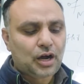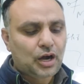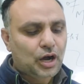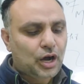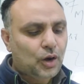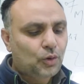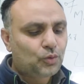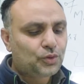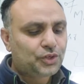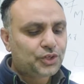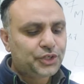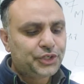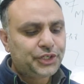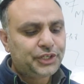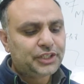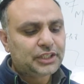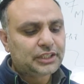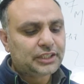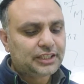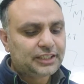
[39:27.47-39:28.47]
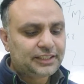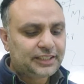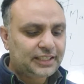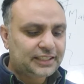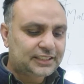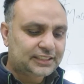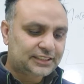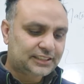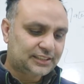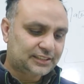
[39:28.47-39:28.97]
how
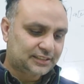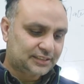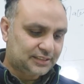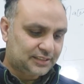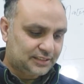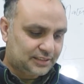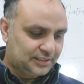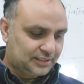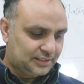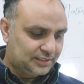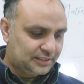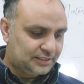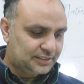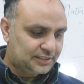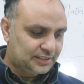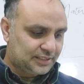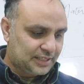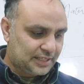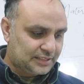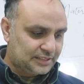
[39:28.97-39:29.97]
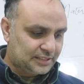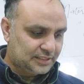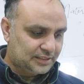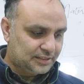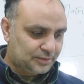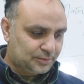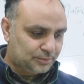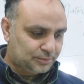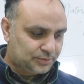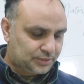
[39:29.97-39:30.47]
induction is as a
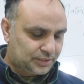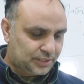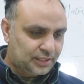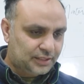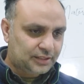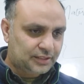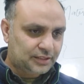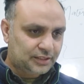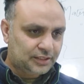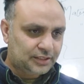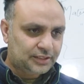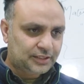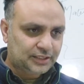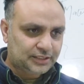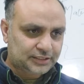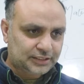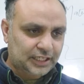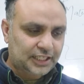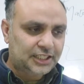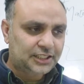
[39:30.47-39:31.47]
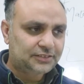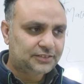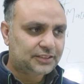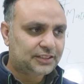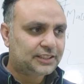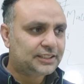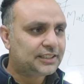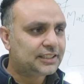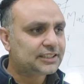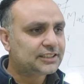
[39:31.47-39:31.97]
thing, scientific
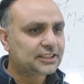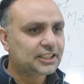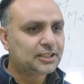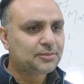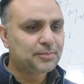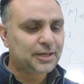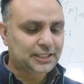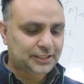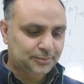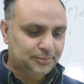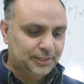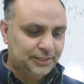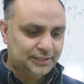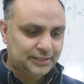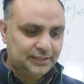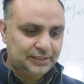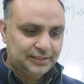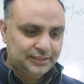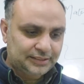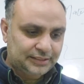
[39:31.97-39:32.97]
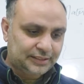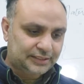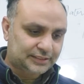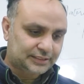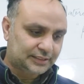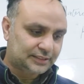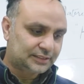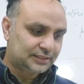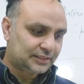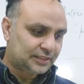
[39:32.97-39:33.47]
induction, mathematical
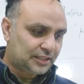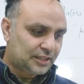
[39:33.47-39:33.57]
induction,